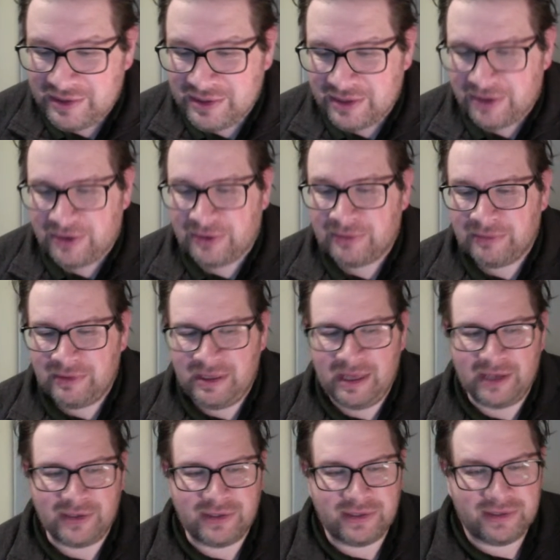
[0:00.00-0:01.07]
So
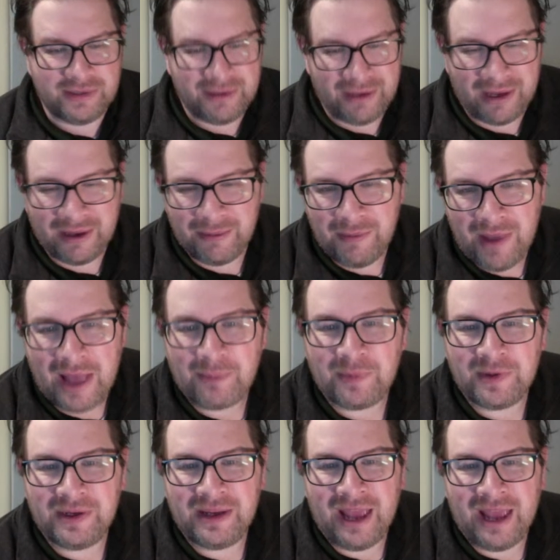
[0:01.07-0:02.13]
yes,
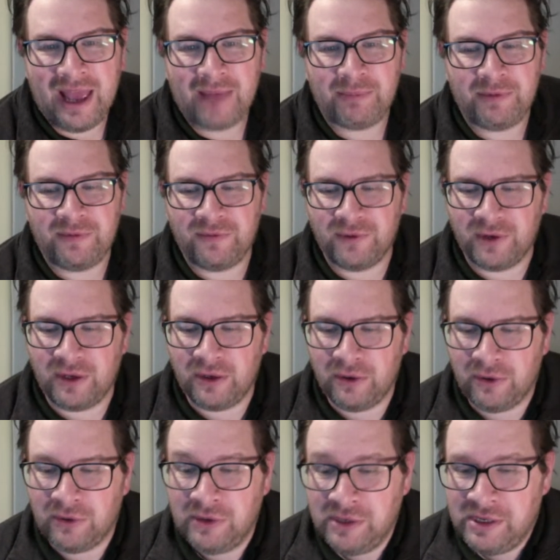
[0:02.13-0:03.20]
happy for
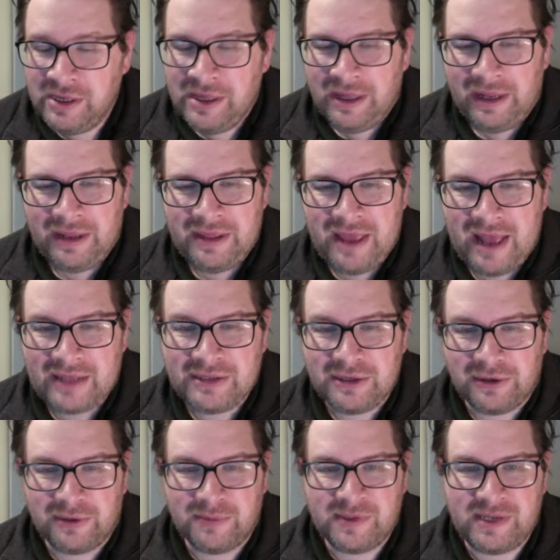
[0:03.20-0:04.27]
you in that
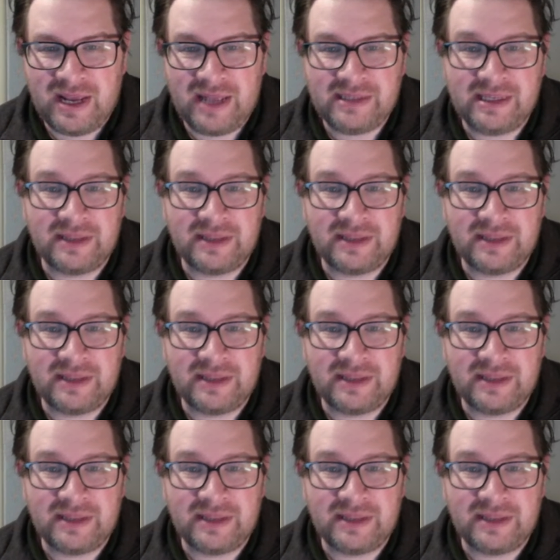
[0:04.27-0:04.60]
circumstance.